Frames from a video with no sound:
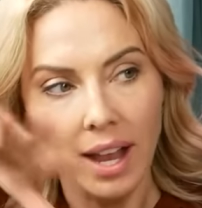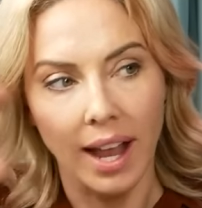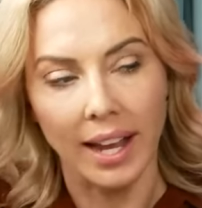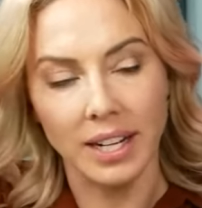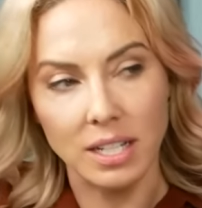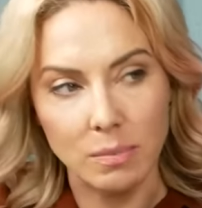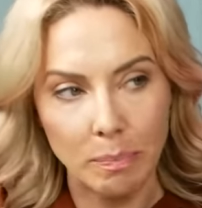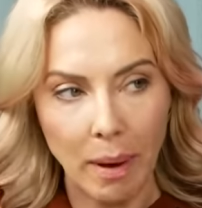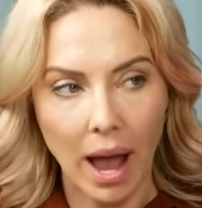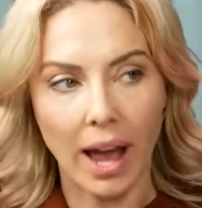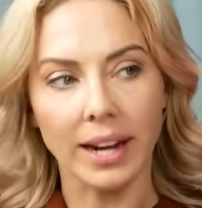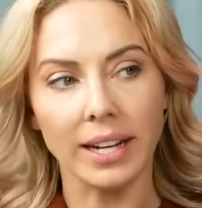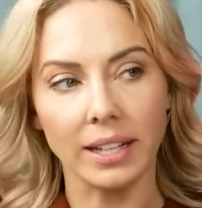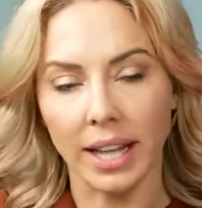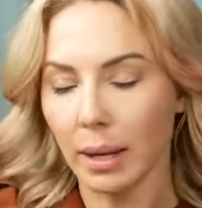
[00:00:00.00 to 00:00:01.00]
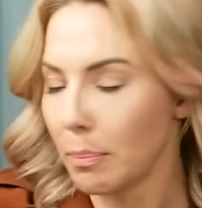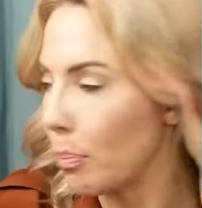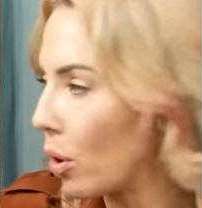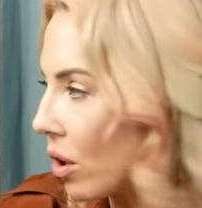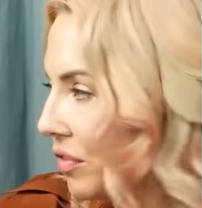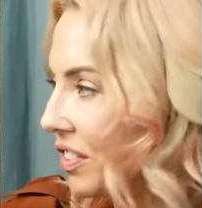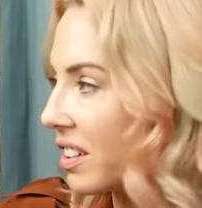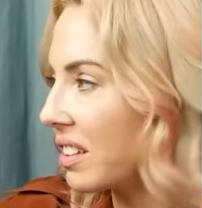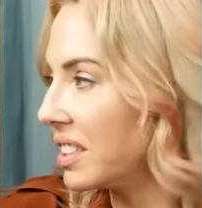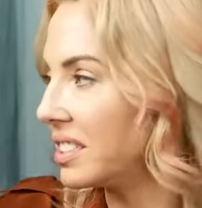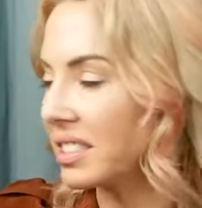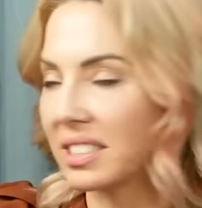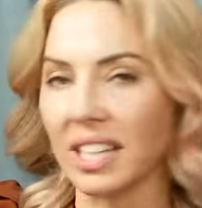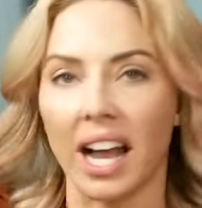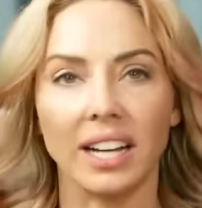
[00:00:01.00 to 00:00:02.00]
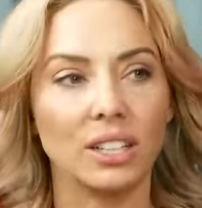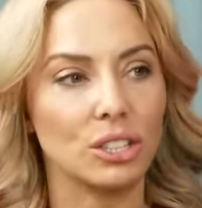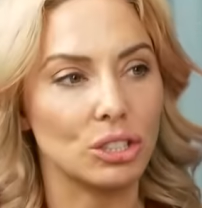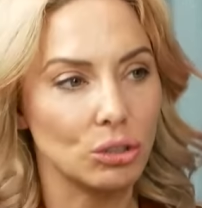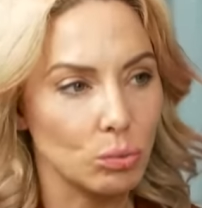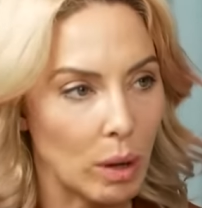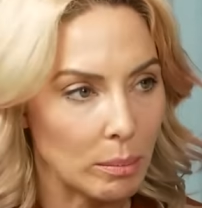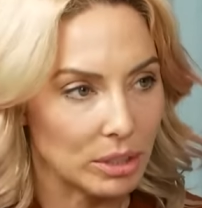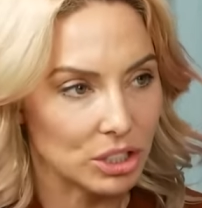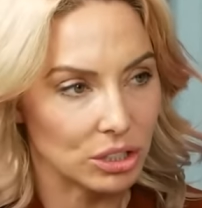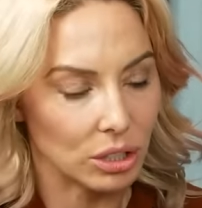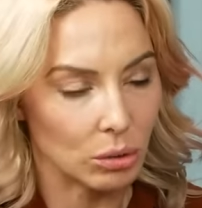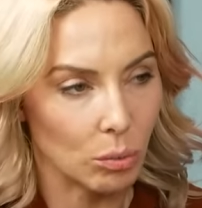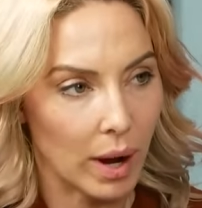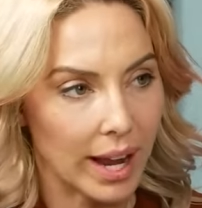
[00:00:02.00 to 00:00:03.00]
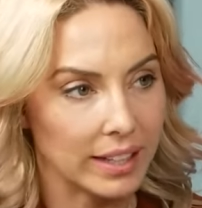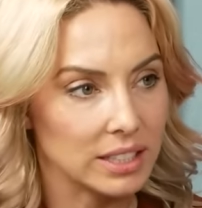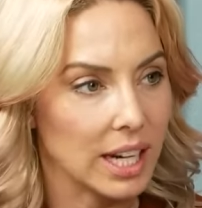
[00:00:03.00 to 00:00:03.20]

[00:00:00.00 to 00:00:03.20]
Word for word: and his body like perfectly designed to swim a certain way.